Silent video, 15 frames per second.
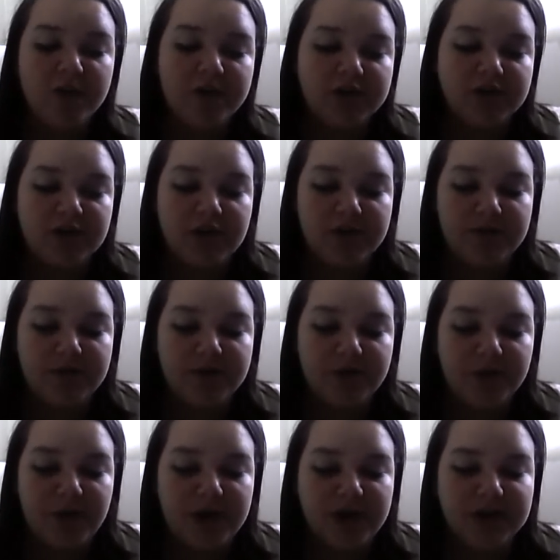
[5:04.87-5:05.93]
Will the student be
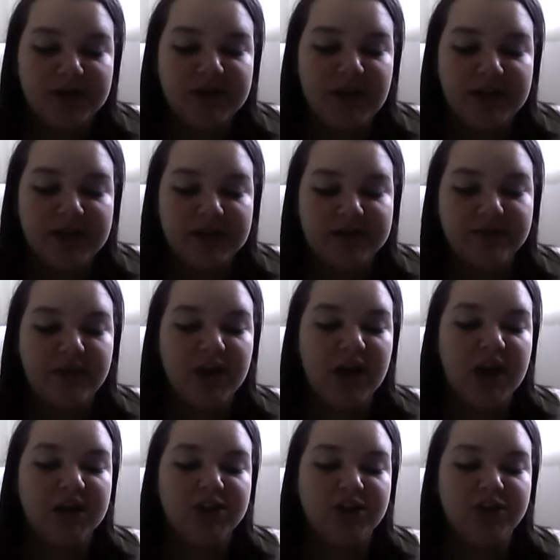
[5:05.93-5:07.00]
required to take this
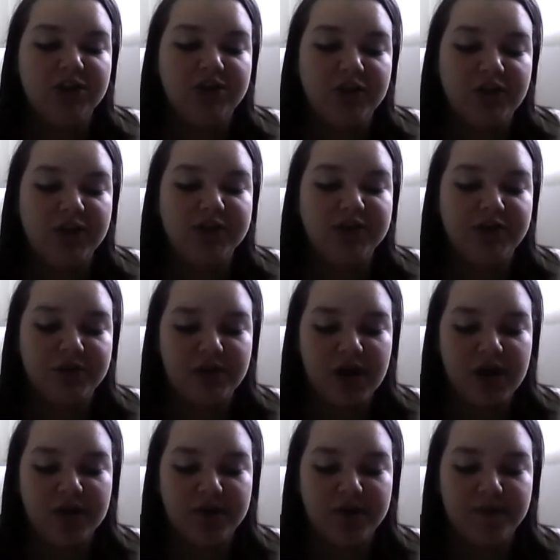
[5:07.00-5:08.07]
medication during
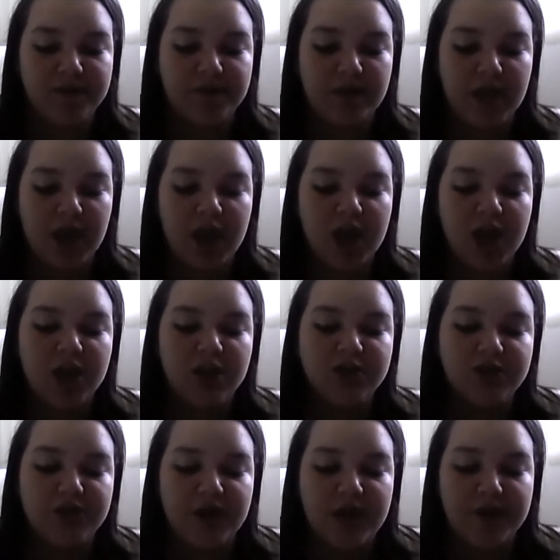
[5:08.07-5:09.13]
tutoring?
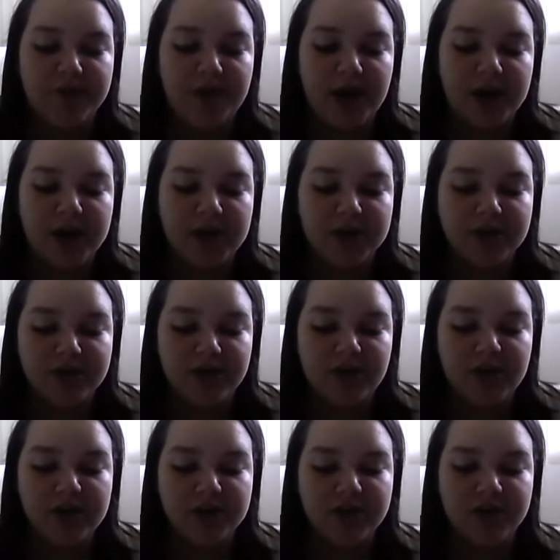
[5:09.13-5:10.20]
To get better
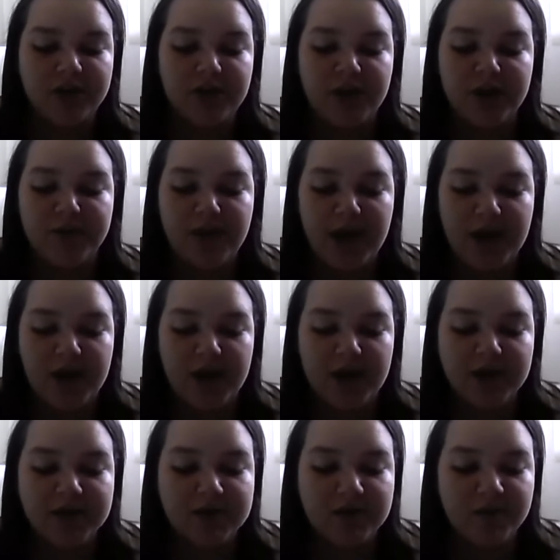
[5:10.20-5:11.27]
student tutoring
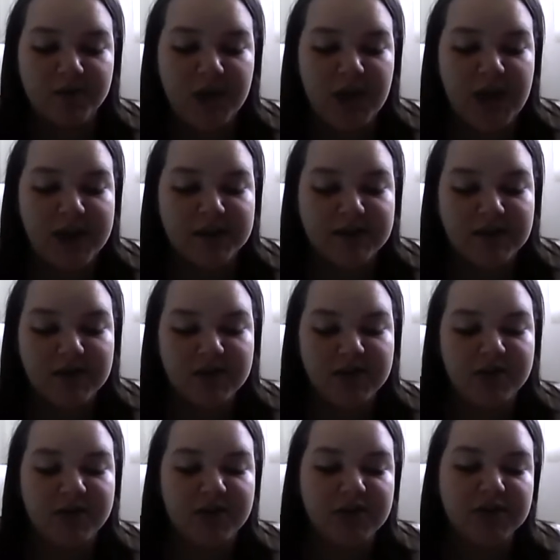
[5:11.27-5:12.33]
pairings, we ask the
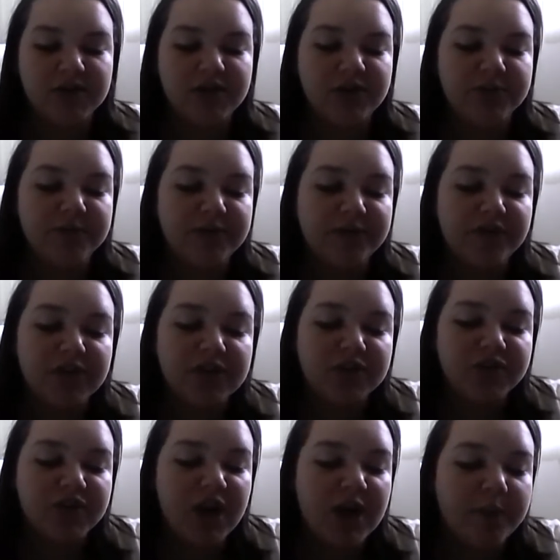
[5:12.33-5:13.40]
students to briefly
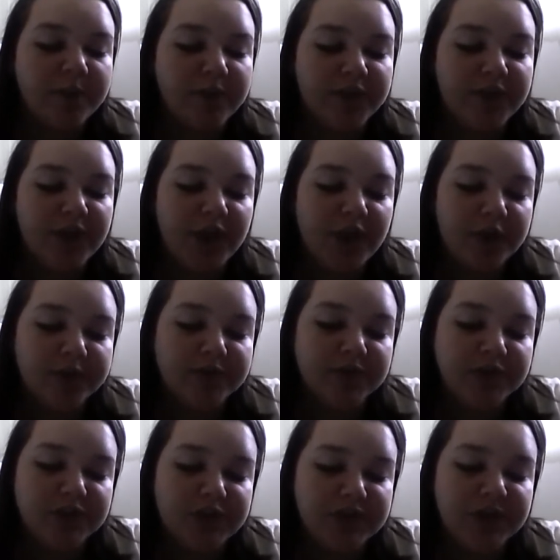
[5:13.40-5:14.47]
describe what they hope
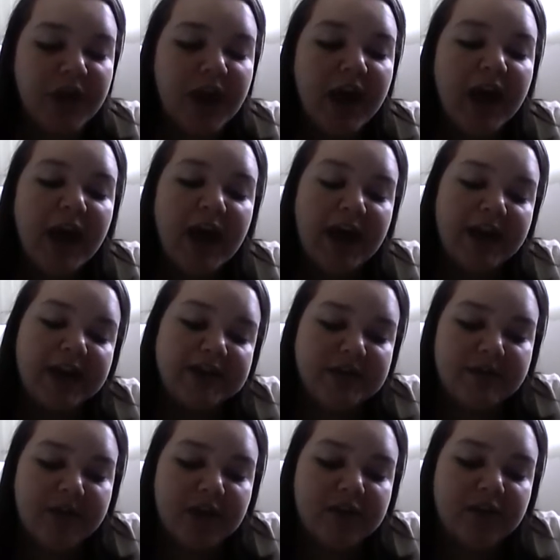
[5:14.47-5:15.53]
to do
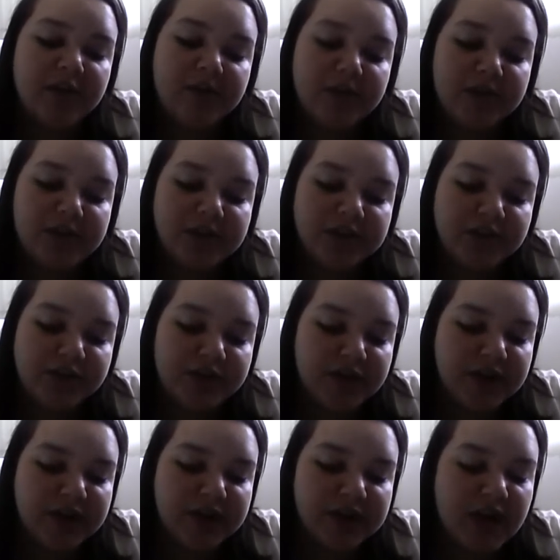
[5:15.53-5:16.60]
academically with their
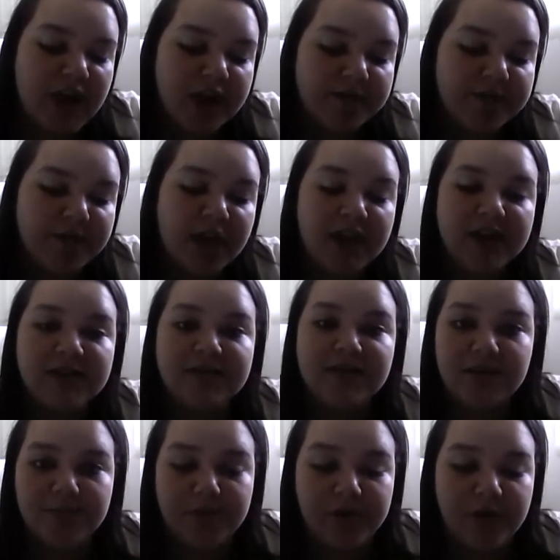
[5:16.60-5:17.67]
tutoring time. An
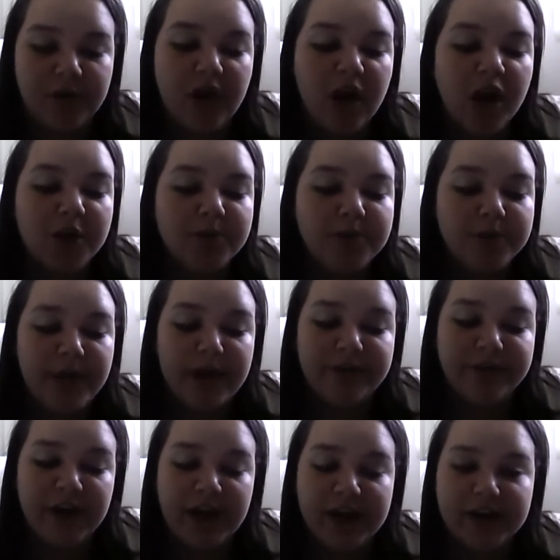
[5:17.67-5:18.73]
example:
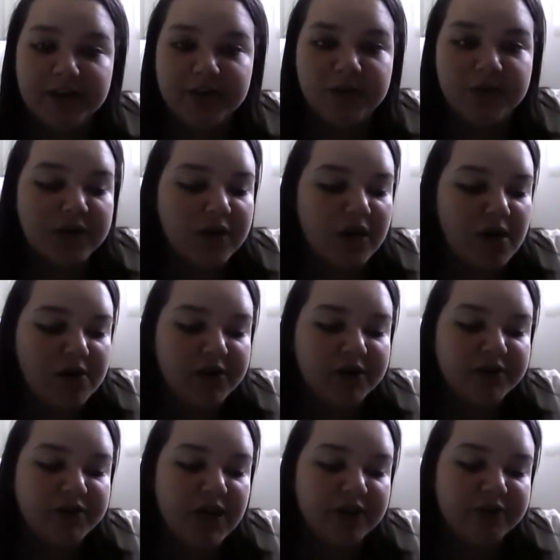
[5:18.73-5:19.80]
prepare for high school or
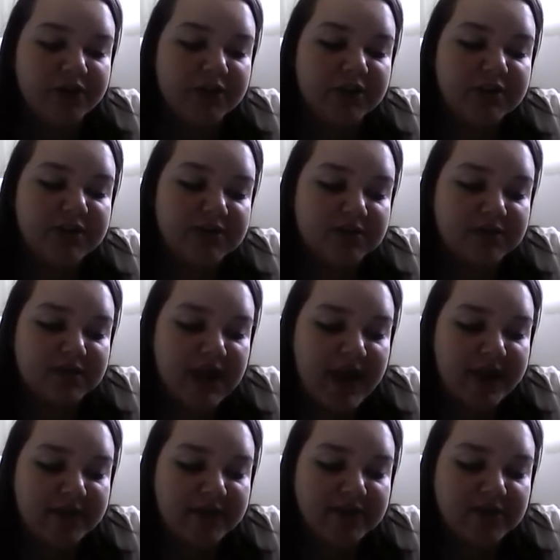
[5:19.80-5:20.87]
college entrance
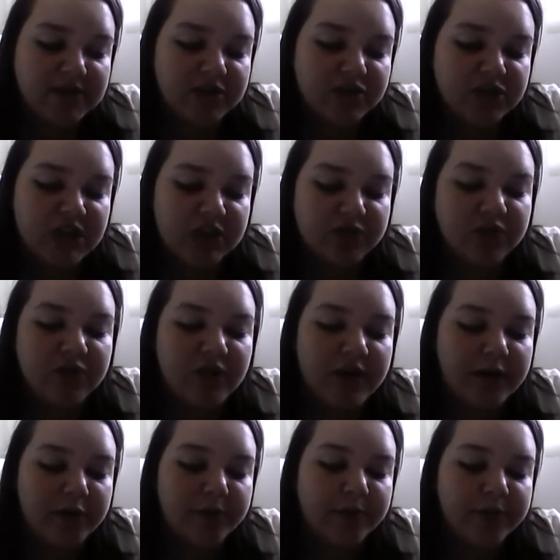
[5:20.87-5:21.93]
test, general
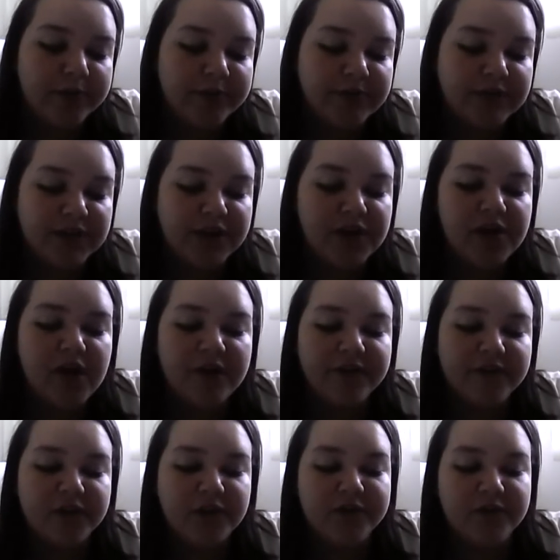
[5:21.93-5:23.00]
help with material
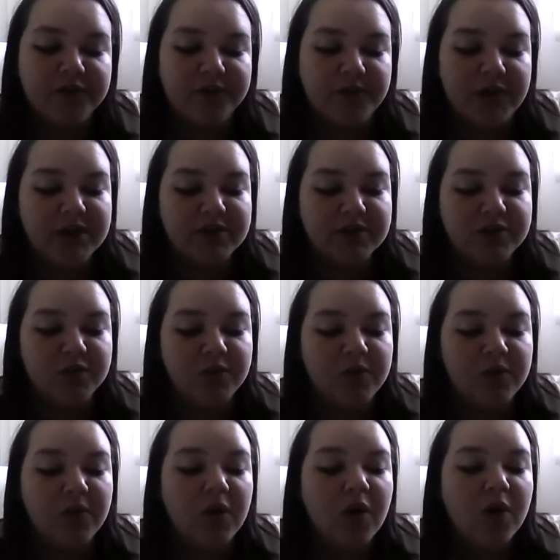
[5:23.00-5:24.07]
covered over the week in
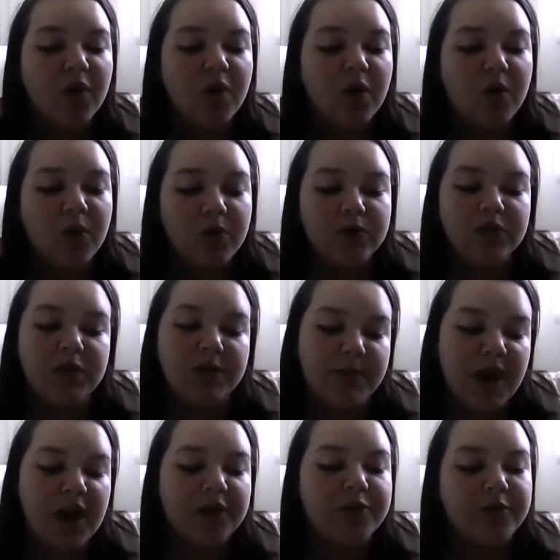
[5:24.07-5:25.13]
school, only
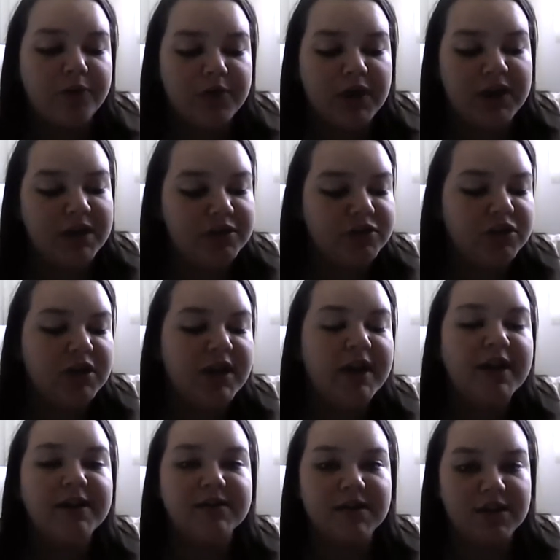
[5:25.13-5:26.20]
math, only
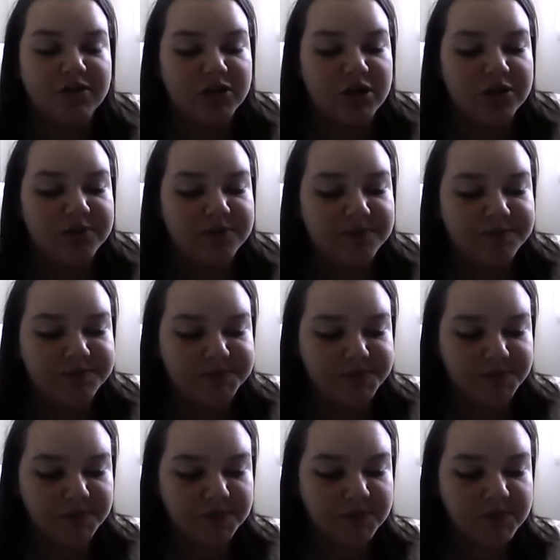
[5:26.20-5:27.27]
history, etc.
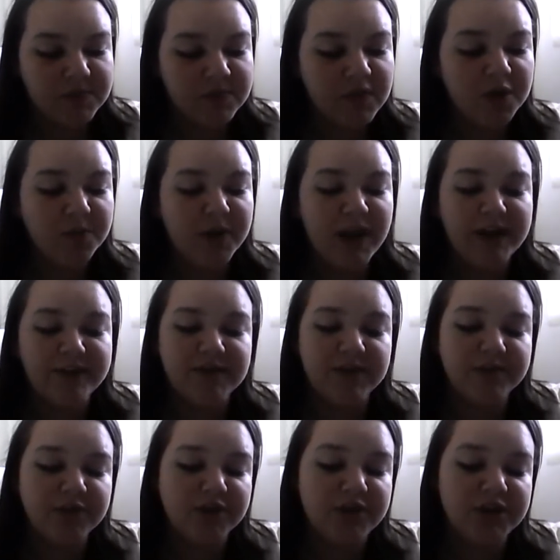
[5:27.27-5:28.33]
We have
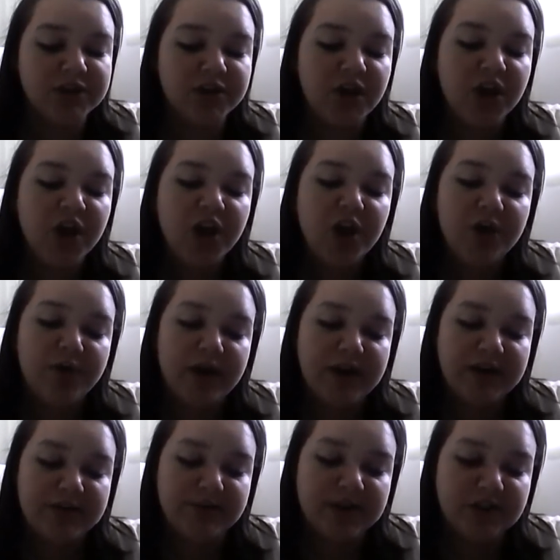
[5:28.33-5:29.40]
some tutors who
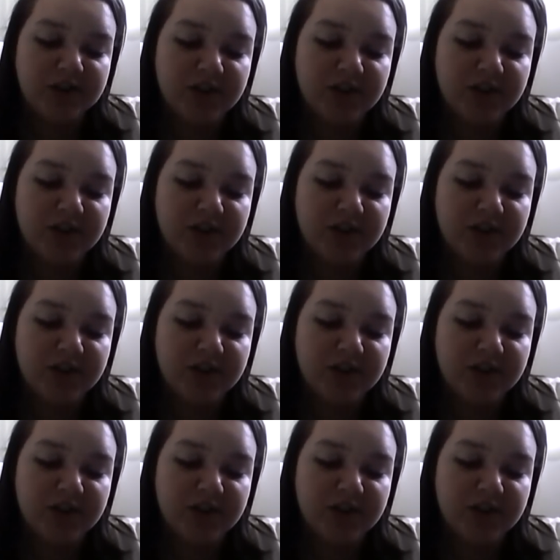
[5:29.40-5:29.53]
are